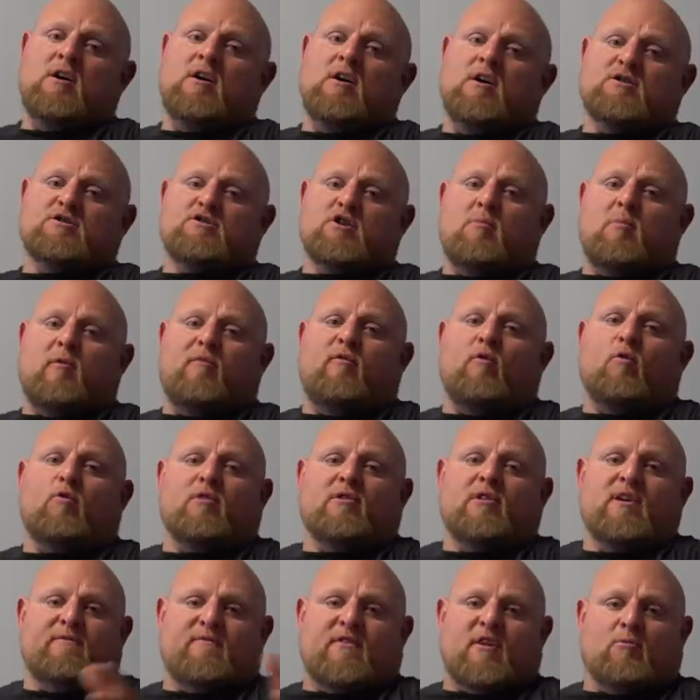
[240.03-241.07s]
So before
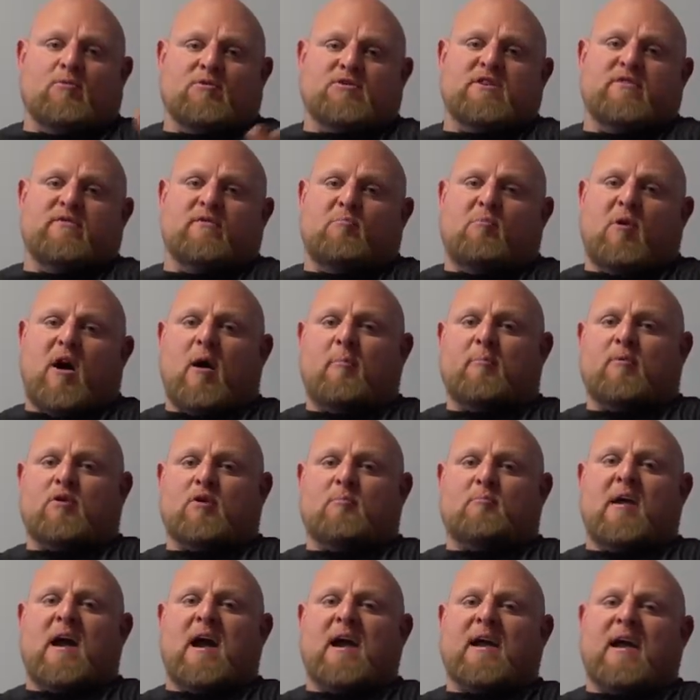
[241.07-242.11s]
lifting was even popular,
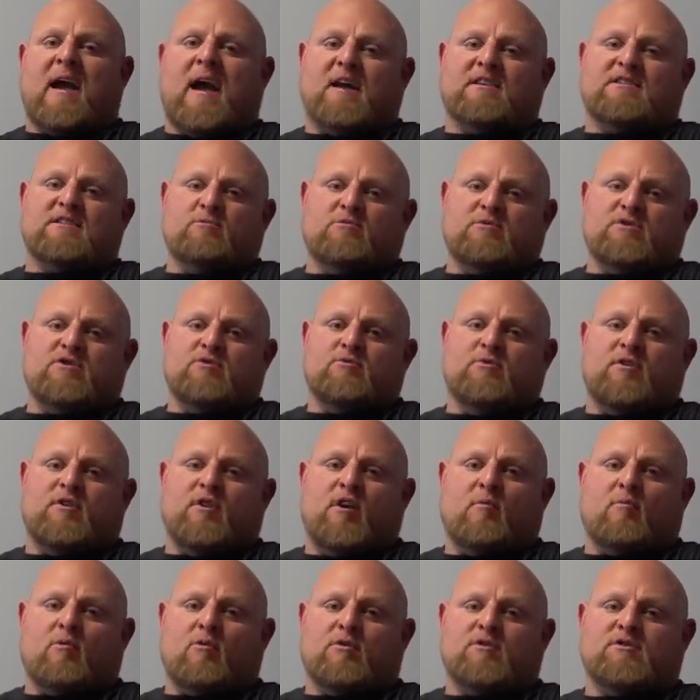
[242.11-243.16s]
Pat Casey was doing
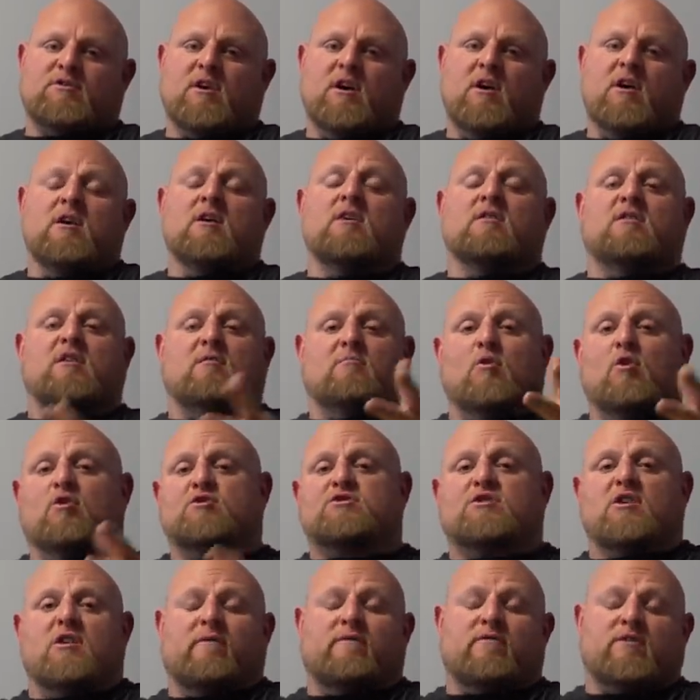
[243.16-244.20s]
numbers that
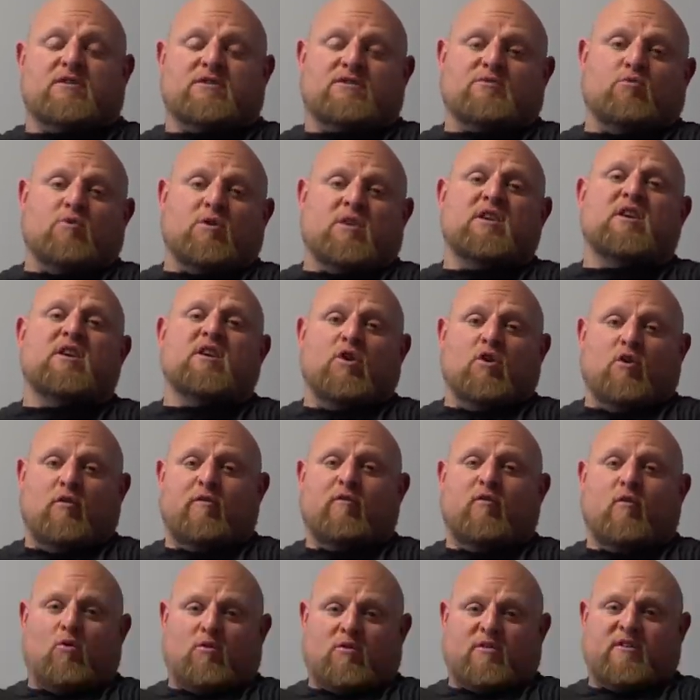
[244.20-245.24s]
most of us would kill
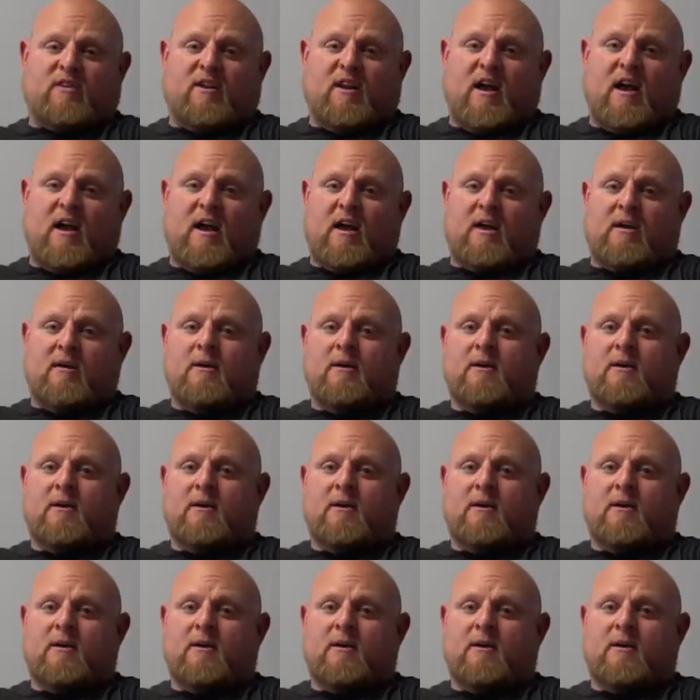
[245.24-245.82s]
for today.